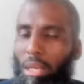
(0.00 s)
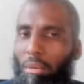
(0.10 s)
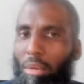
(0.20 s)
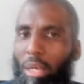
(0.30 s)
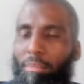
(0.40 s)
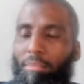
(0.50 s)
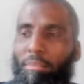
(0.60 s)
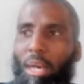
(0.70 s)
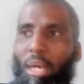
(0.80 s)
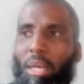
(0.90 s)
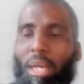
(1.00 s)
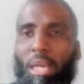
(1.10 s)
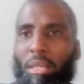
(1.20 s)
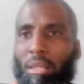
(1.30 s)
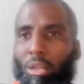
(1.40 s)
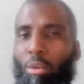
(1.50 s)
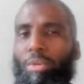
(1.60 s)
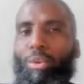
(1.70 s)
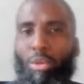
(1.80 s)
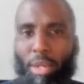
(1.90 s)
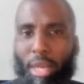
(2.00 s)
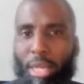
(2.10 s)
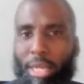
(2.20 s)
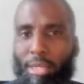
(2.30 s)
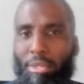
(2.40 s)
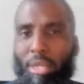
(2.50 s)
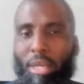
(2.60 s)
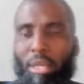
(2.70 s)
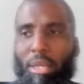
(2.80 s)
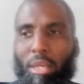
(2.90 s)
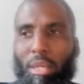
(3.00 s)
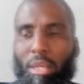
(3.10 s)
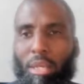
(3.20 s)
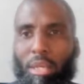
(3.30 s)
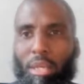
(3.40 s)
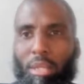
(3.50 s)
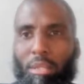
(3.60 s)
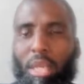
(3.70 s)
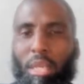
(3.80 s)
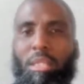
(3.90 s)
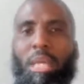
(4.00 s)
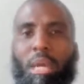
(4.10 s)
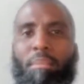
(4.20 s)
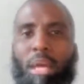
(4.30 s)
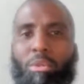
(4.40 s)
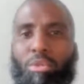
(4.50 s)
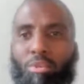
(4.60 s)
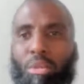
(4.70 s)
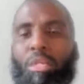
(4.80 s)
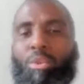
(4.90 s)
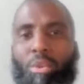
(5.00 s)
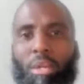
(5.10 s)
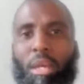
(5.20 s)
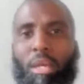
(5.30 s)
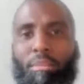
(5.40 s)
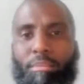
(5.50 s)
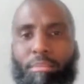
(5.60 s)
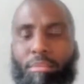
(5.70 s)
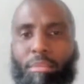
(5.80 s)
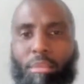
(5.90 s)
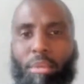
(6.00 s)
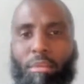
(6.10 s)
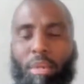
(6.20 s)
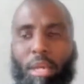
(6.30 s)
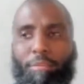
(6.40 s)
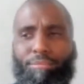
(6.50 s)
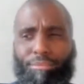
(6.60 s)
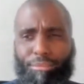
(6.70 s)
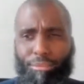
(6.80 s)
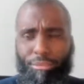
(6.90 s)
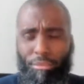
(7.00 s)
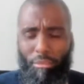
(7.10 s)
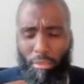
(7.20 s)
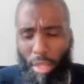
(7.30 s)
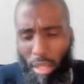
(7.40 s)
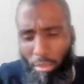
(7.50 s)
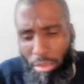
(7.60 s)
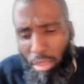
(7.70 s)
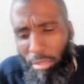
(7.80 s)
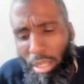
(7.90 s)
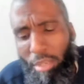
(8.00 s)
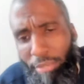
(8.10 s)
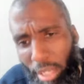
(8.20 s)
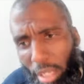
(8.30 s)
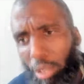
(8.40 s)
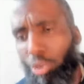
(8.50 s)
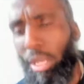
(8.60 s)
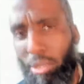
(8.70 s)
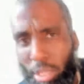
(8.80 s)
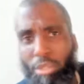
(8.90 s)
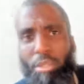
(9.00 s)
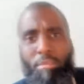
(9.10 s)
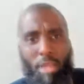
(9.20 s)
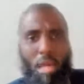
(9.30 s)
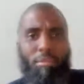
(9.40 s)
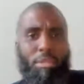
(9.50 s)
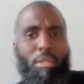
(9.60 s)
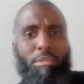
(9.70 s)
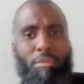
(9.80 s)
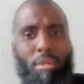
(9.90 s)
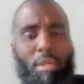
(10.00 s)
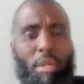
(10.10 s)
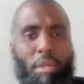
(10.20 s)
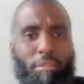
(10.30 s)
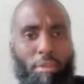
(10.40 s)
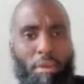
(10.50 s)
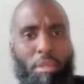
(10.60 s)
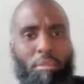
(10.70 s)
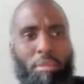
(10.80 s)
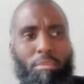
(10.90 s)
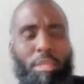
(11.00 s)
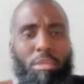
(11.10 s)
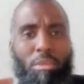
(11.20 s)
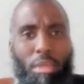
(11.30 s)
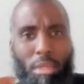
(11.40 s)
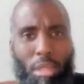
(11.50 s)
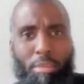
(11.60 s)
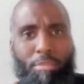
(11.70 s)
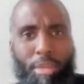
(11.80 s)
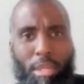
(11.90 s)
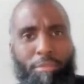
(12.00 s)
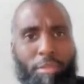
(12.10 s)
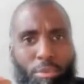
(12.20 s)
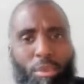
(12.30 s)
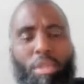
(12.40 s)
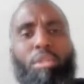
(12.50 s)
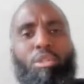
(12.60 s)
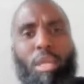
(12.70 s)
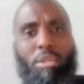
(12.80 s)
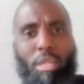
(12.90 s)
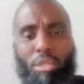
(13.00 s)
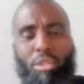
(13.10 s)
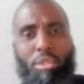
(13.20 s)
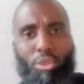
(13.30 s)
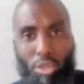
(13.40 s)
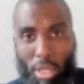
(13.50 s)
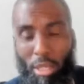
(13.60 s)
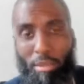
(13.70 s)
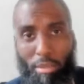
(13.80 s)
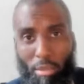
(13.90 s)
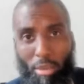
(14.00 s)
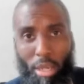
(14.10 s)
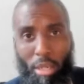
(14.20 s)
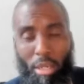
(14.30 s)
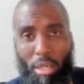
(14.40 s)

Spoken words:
All right. And knowing the Quran, you understand, taking time out to read the Quran, right? And we're talking about here for English translation, obviously for all of you, but you can get benefit from reading the translations, all right?